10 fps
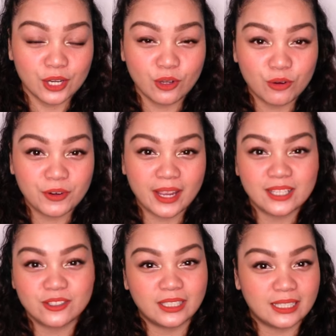don't forget
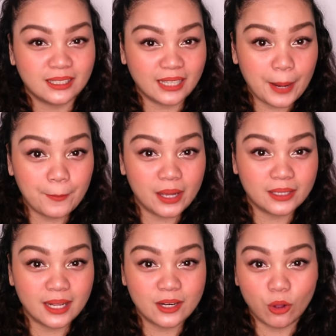to click the like
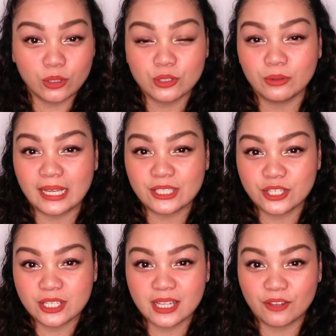button and also let
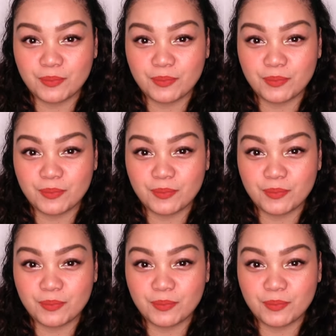yourself